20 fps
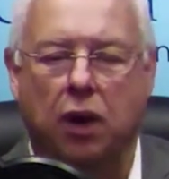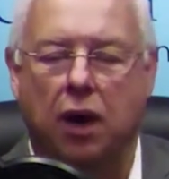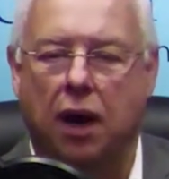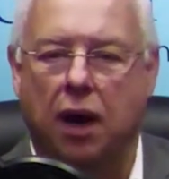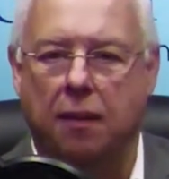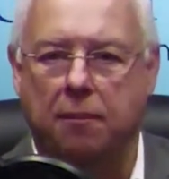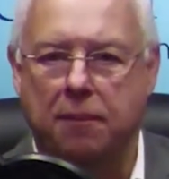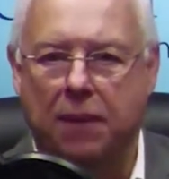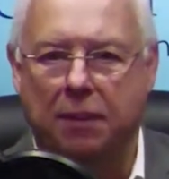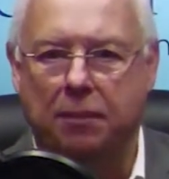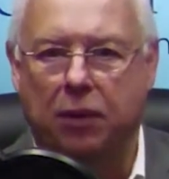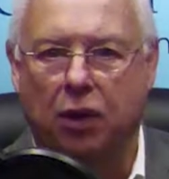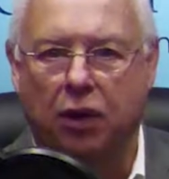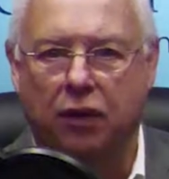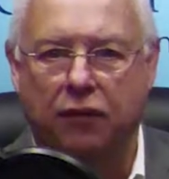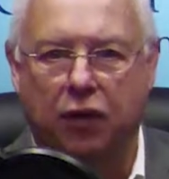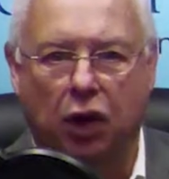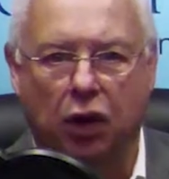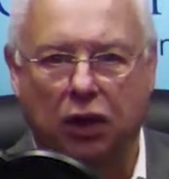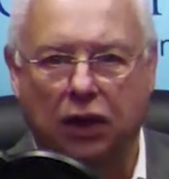a member
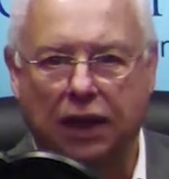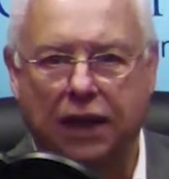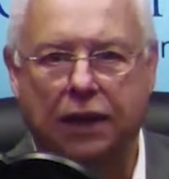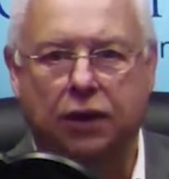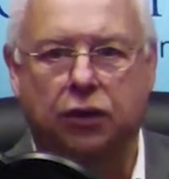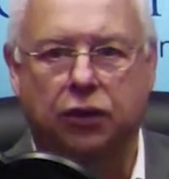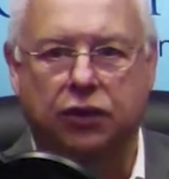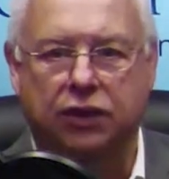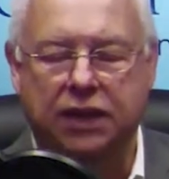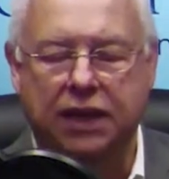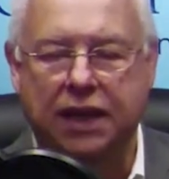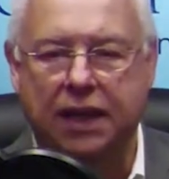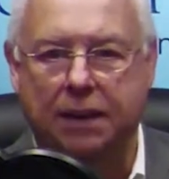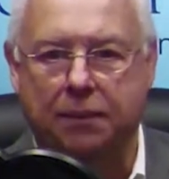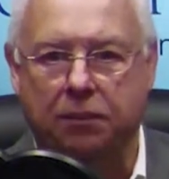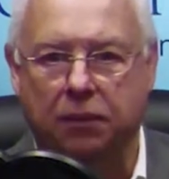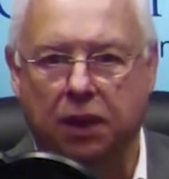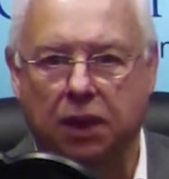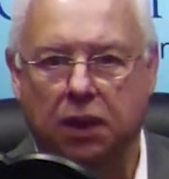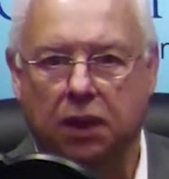of our legal
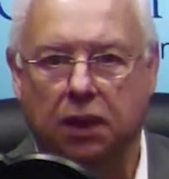team.